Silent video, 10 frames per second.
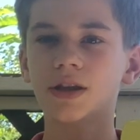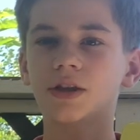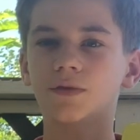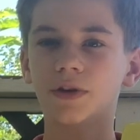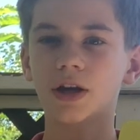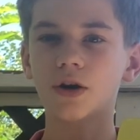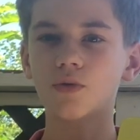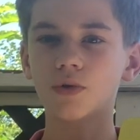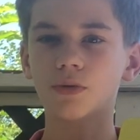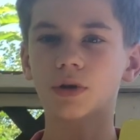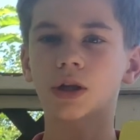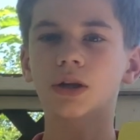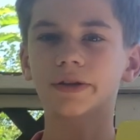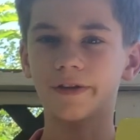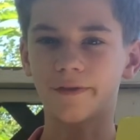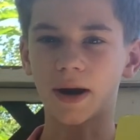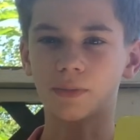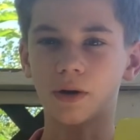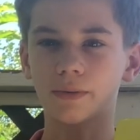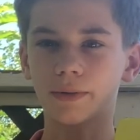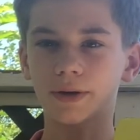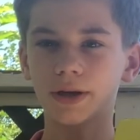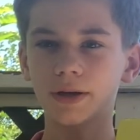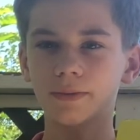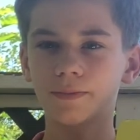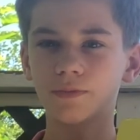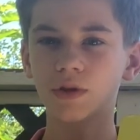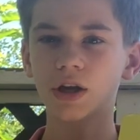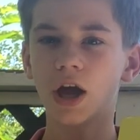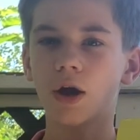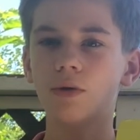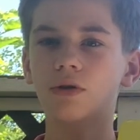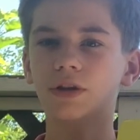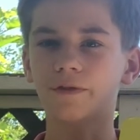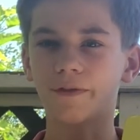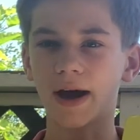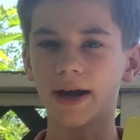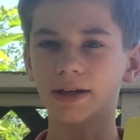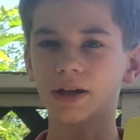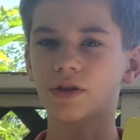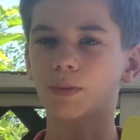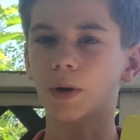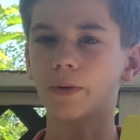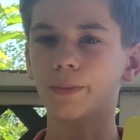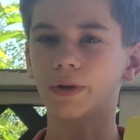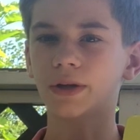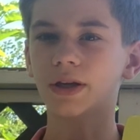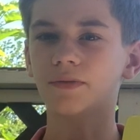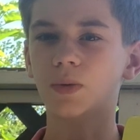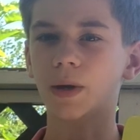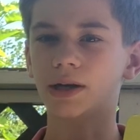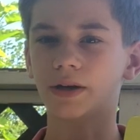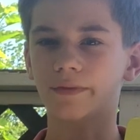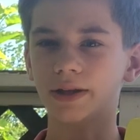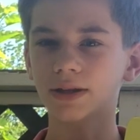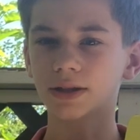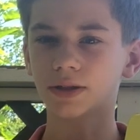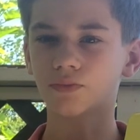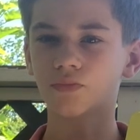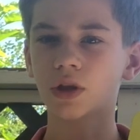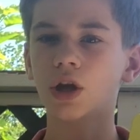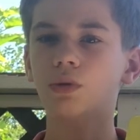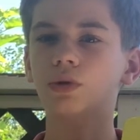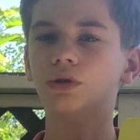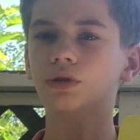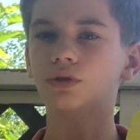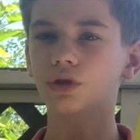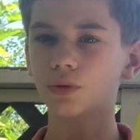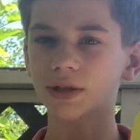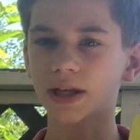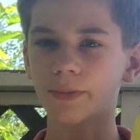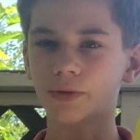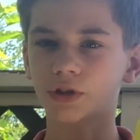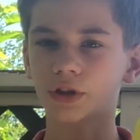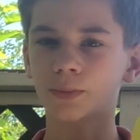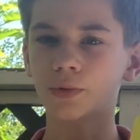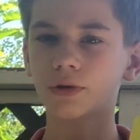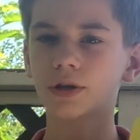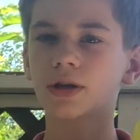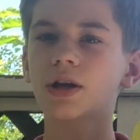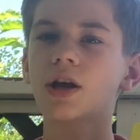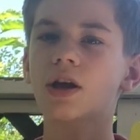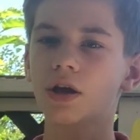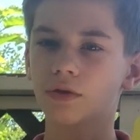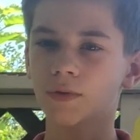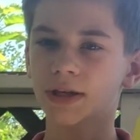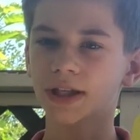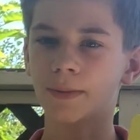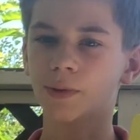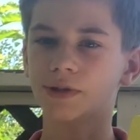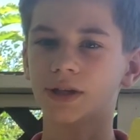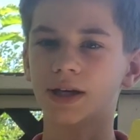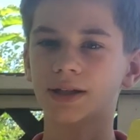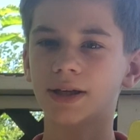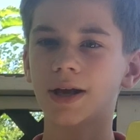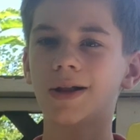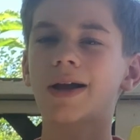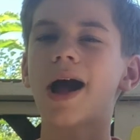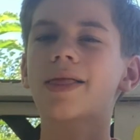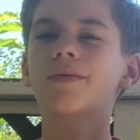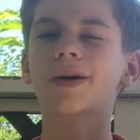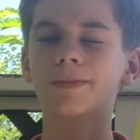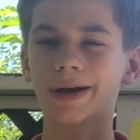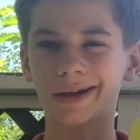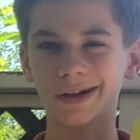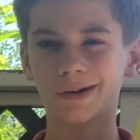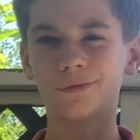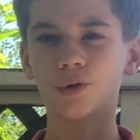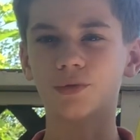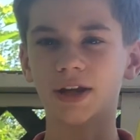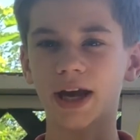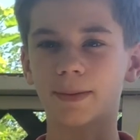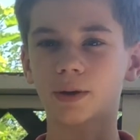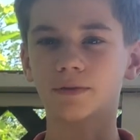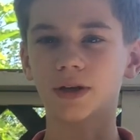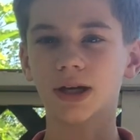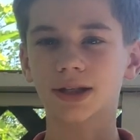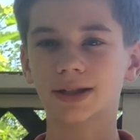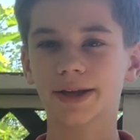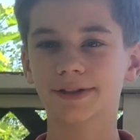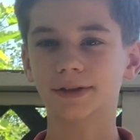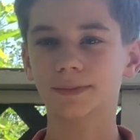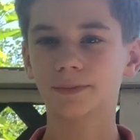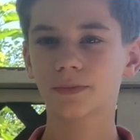In this video, we will define probability, we will define the probability of dependent events, we will do 2 examples on the board, 3 examples in IXL, and then we'll come back here for a recap of today's lesson.